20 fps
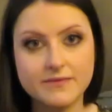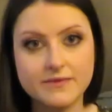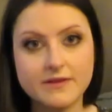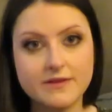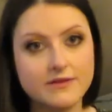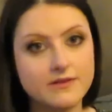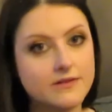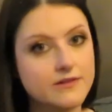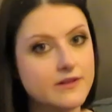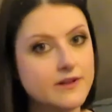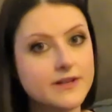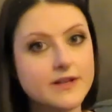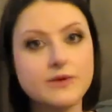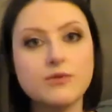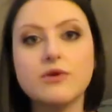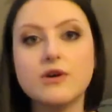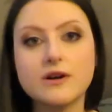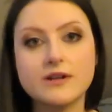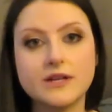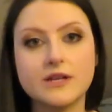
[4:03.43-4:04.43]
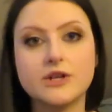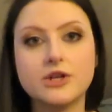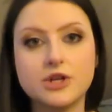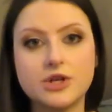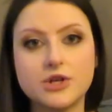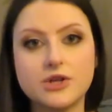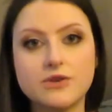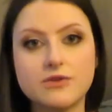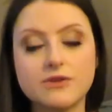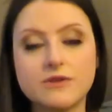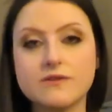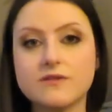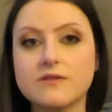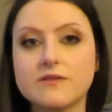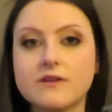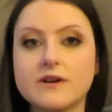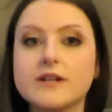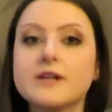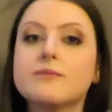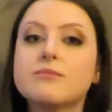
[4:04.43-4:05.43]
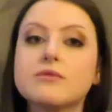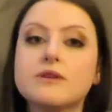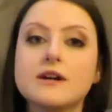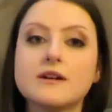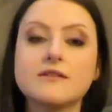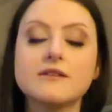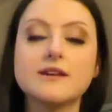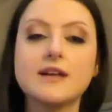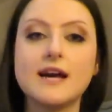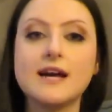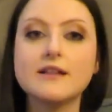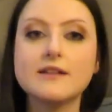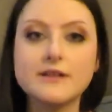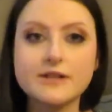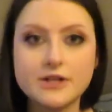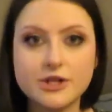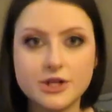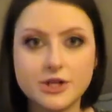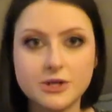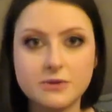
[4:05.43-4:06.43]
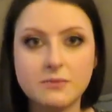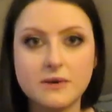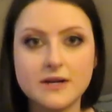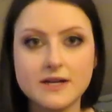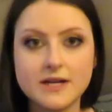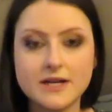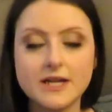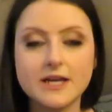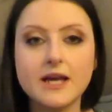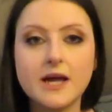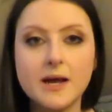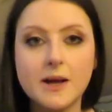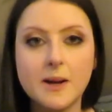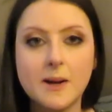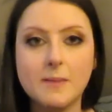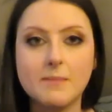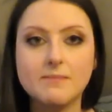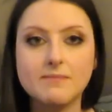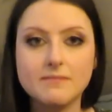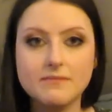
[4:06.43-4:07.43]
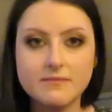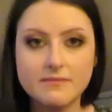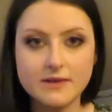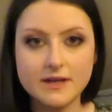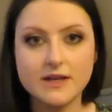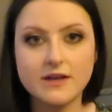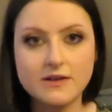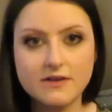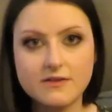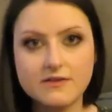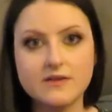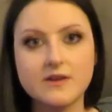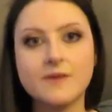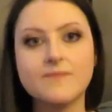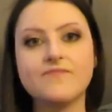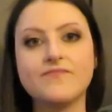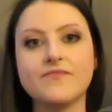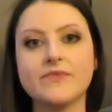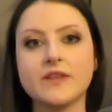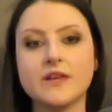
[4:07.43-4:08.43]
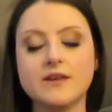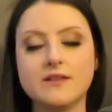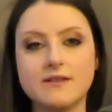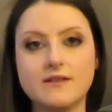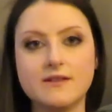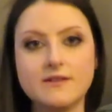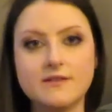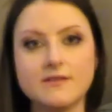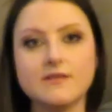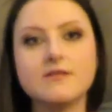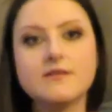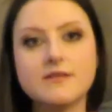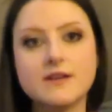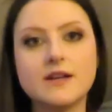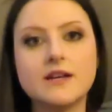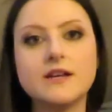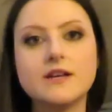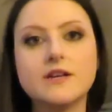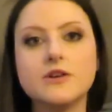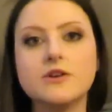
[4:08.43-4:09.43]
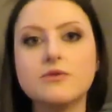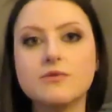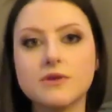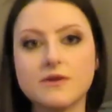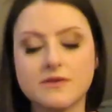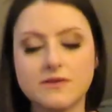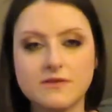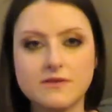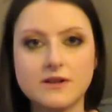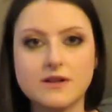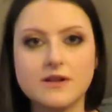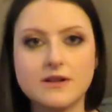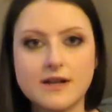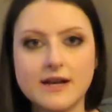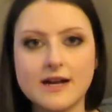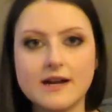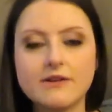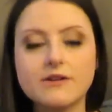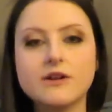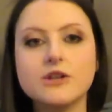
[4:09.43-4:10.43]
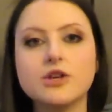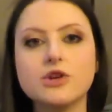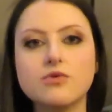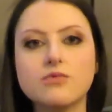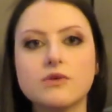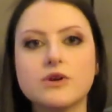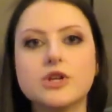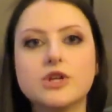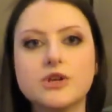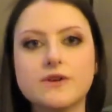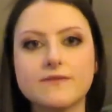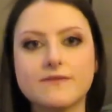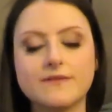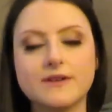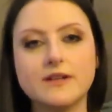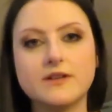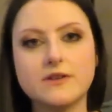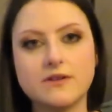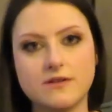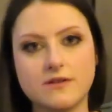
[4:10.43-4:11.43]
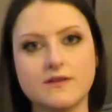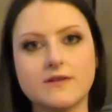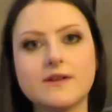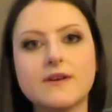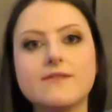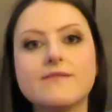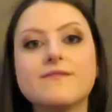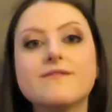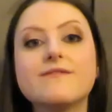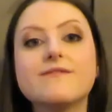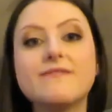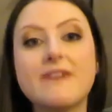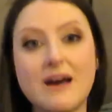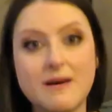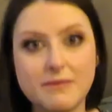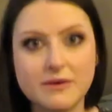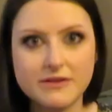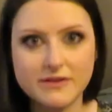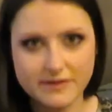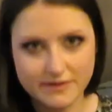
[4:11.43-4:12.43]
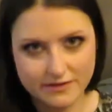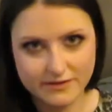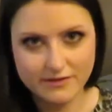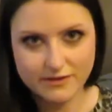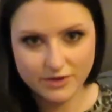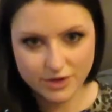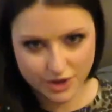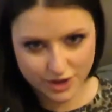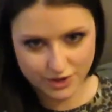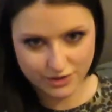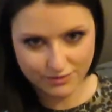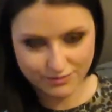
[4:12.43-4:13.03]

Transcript: This is not a walking shoe. This is not a practicality shoe by any means. This is a you are sitting down and you want your feet to look fabulous shoe.